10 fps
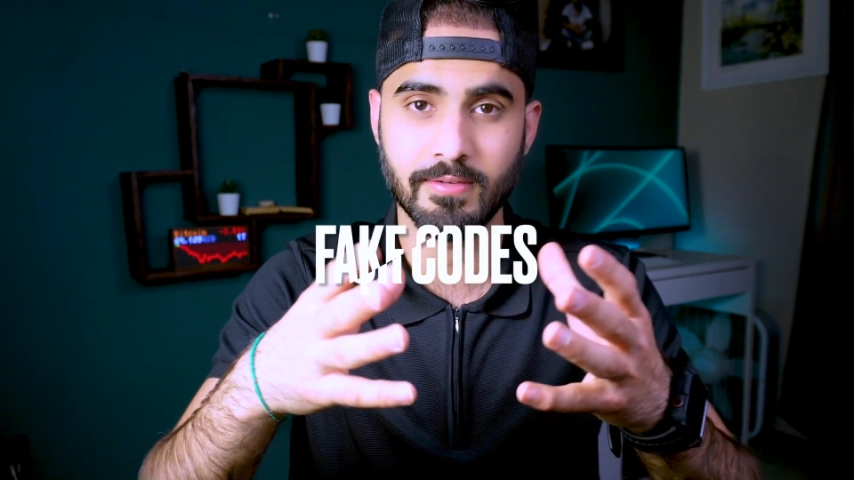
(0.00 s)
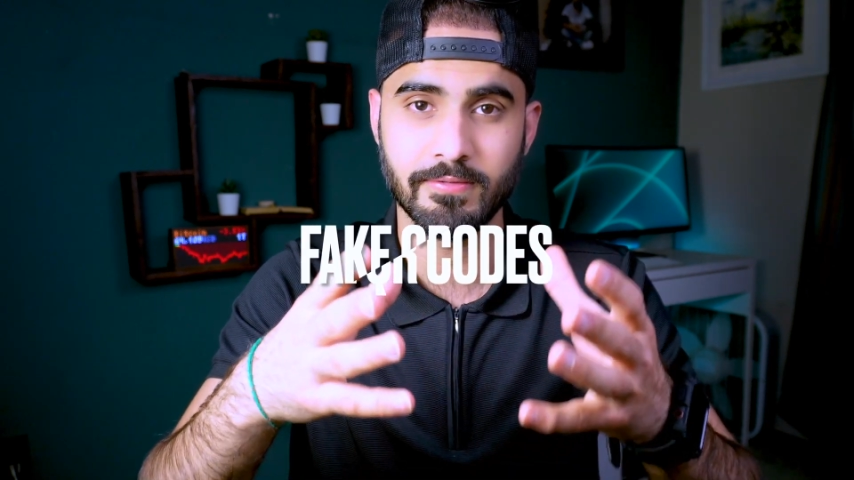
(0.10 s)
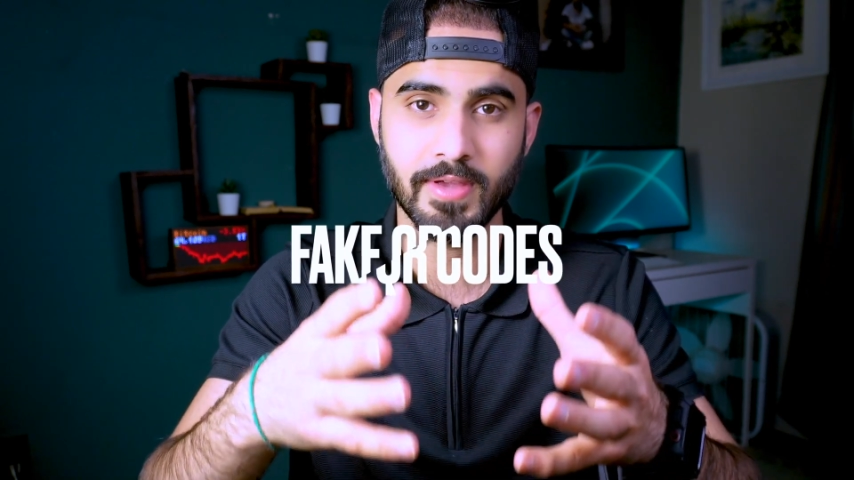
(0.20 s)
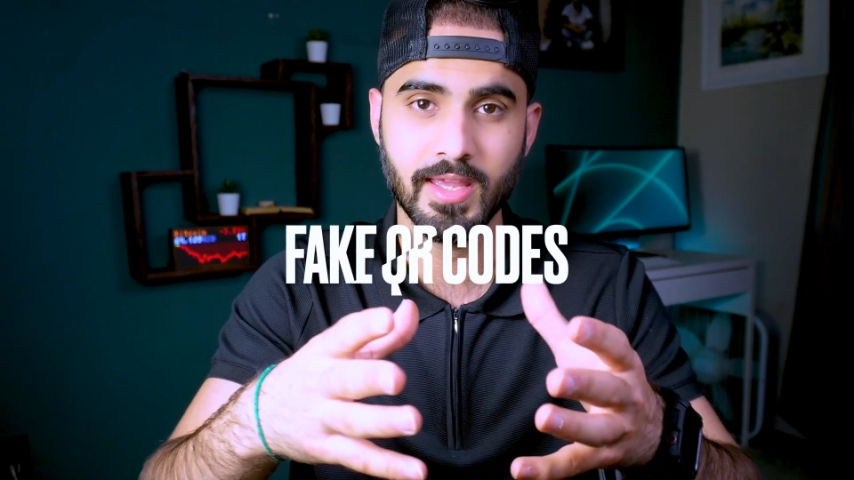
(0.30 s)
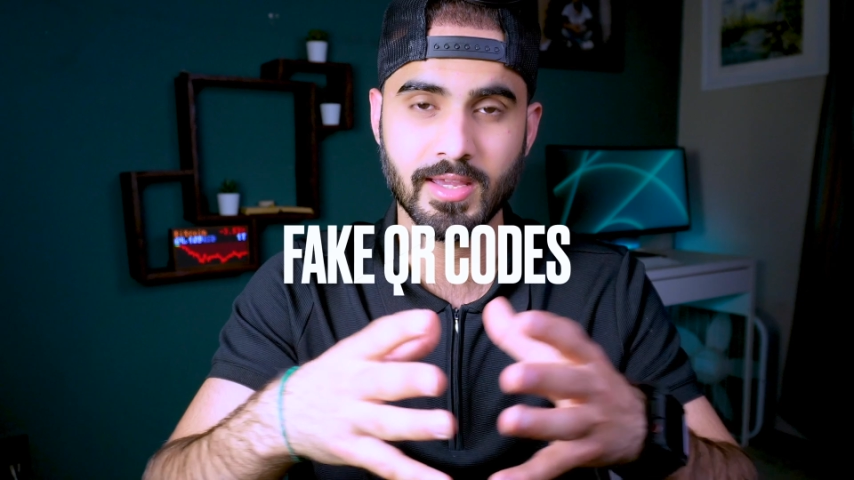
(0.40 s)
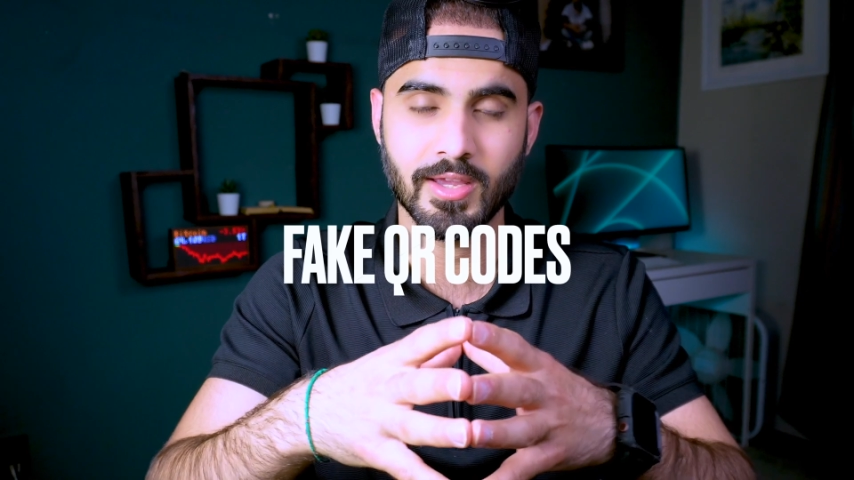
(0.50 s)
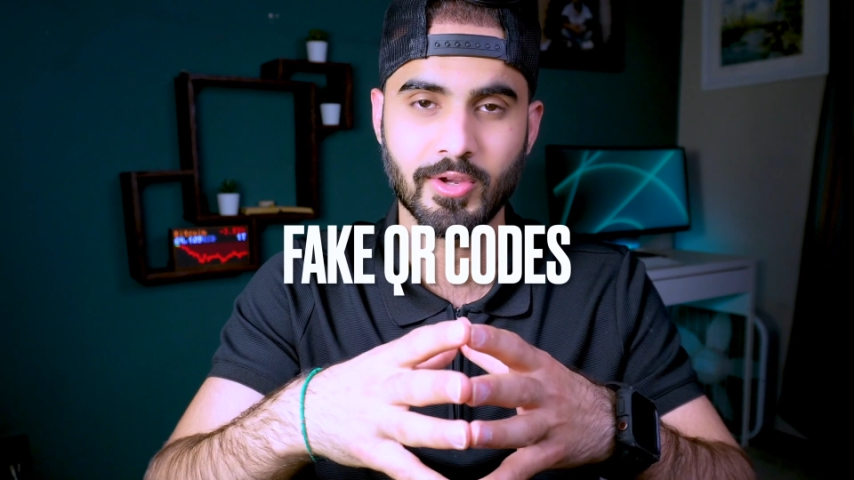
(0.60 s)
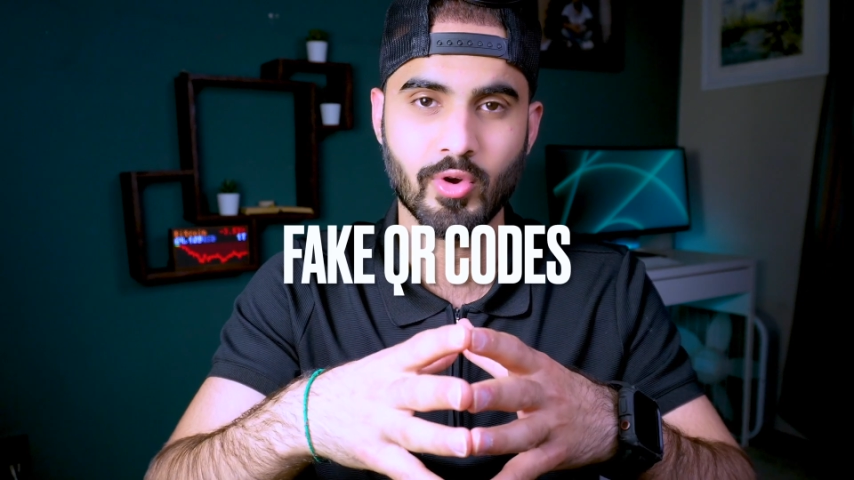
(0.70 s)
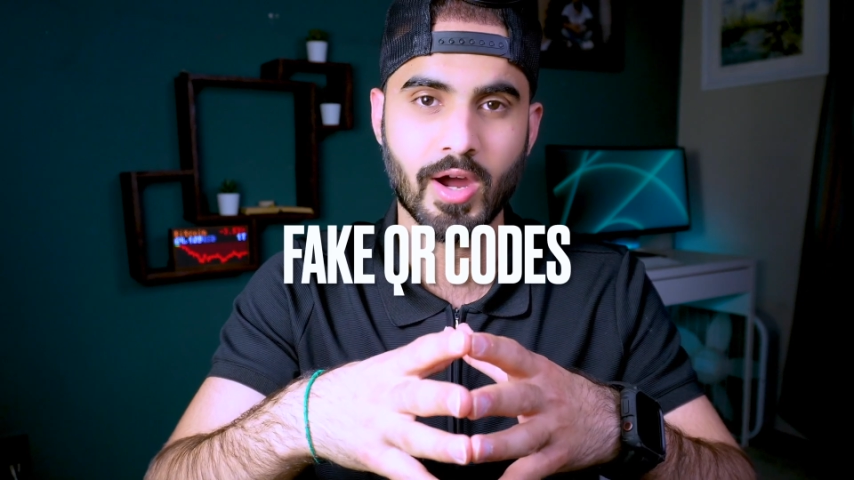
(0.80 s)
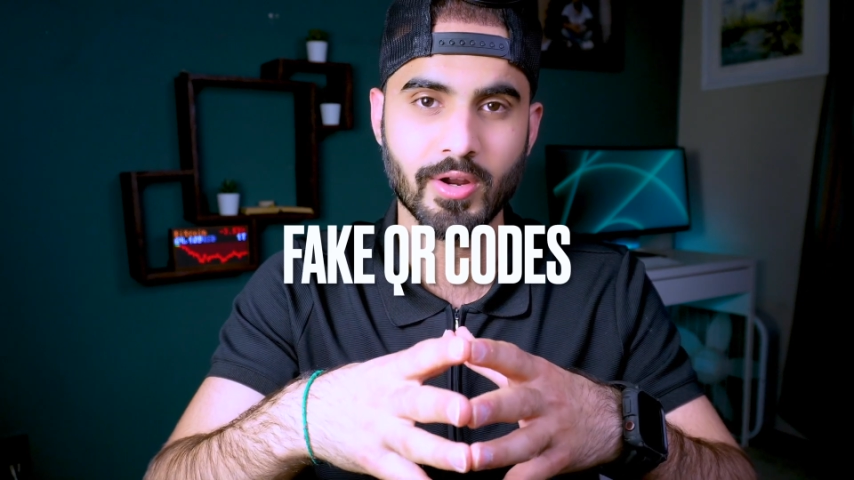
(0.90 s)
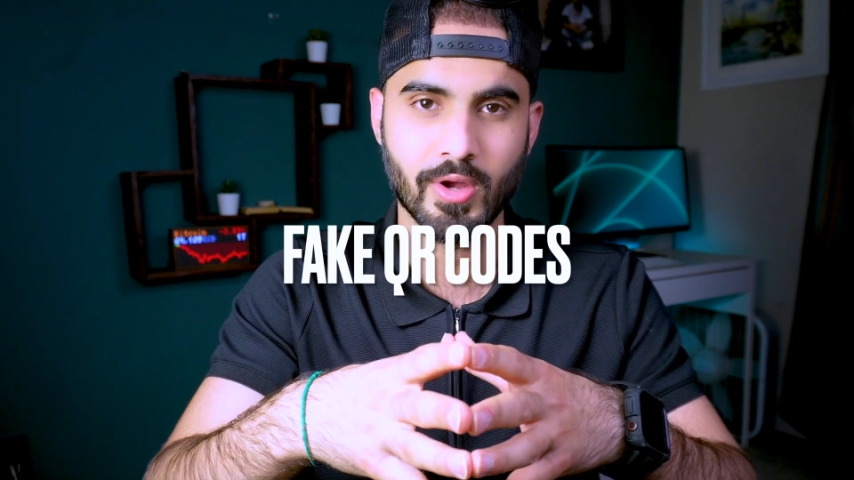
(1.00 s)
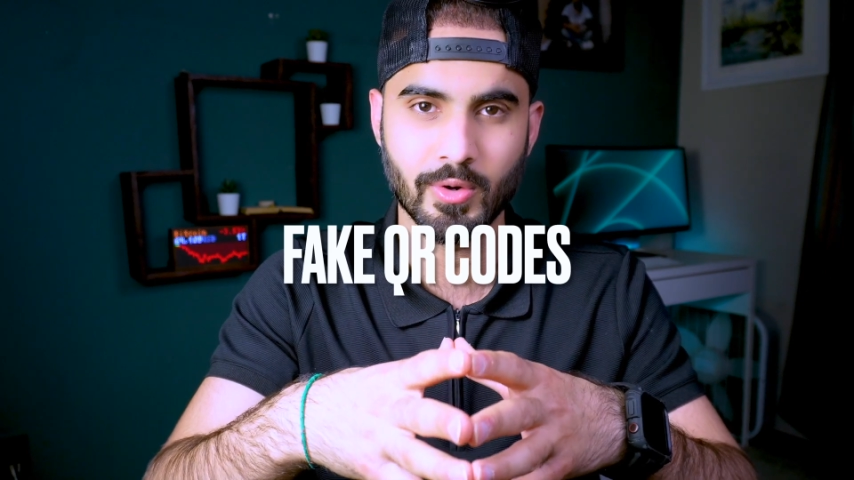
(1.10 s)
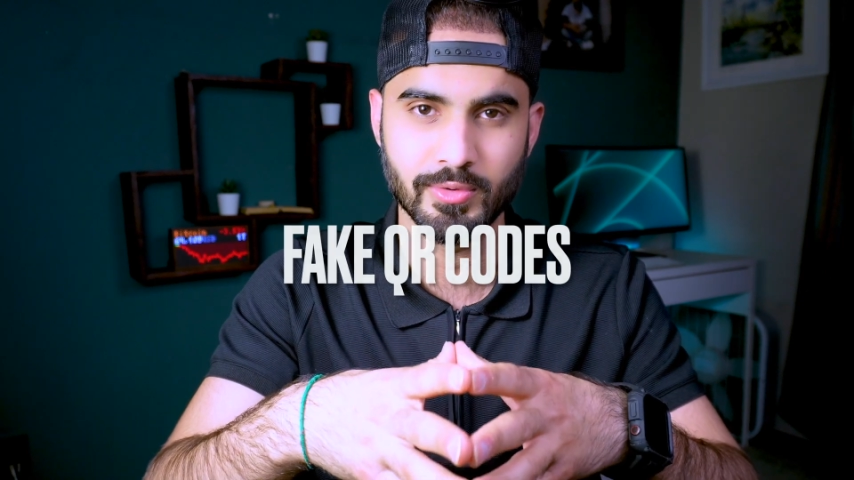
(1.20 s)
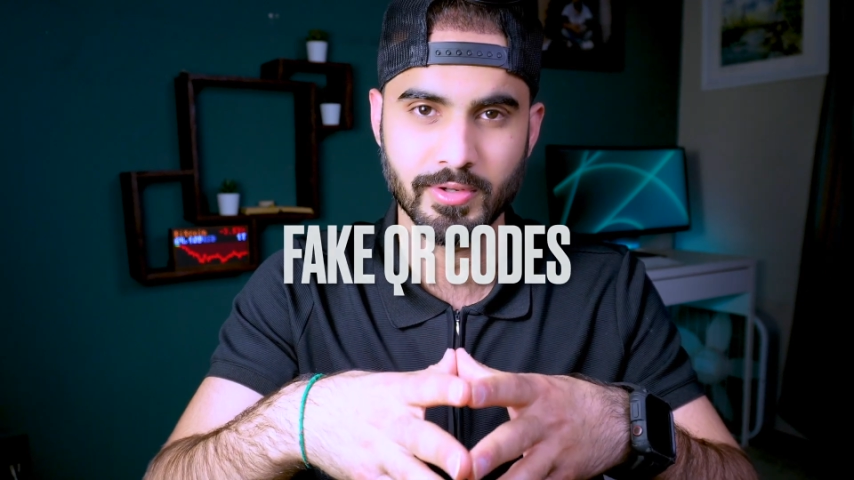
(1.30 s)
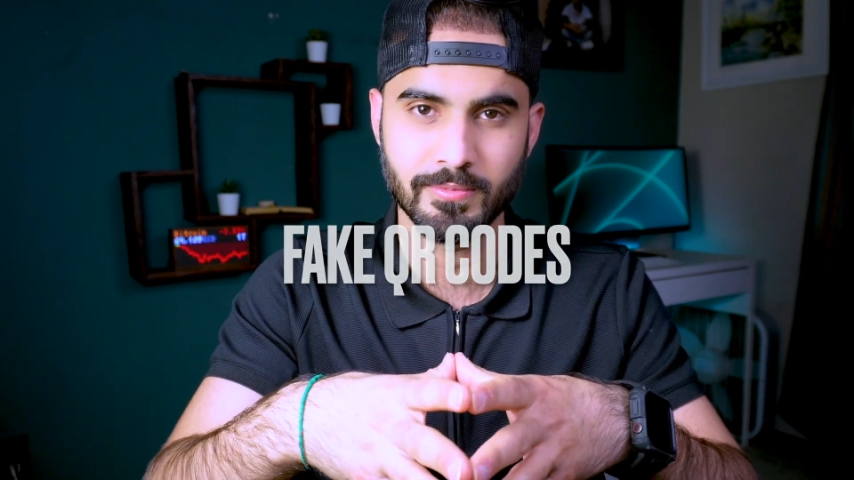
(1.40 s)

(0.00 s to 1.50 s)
fake QR code.